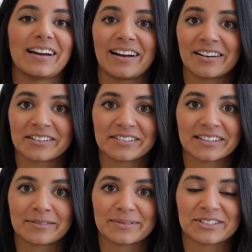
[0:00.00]

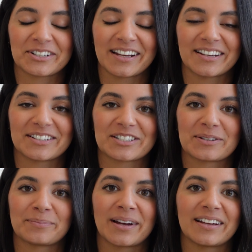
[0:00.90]
algorithms change,
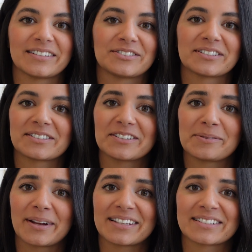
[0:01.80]
but just do your
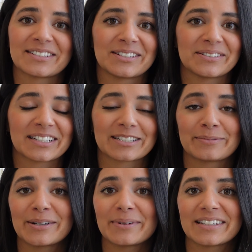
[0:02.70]
best to
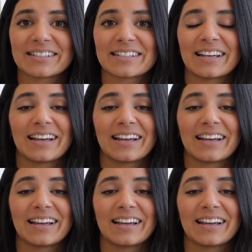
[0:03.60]
experiment,